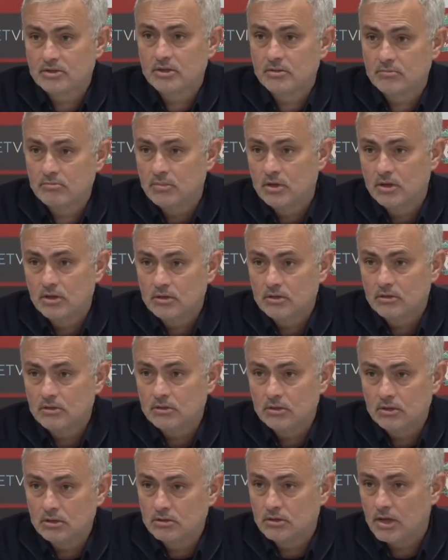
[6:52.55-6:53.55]
team
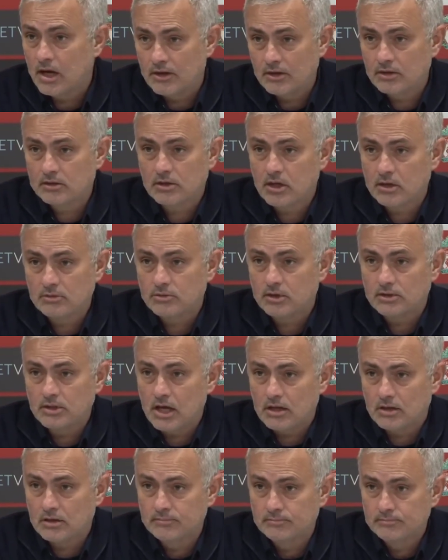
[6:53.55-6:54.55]
in direct
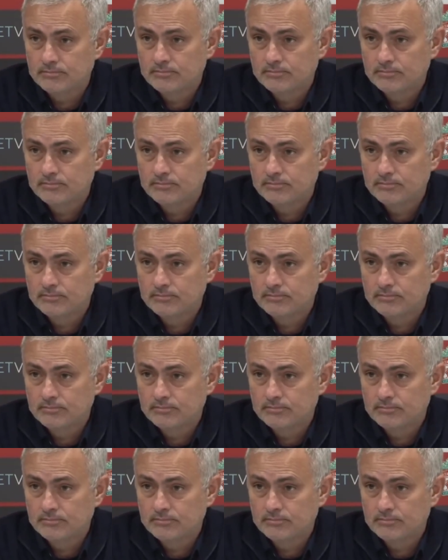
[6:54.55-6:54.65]
counterattack,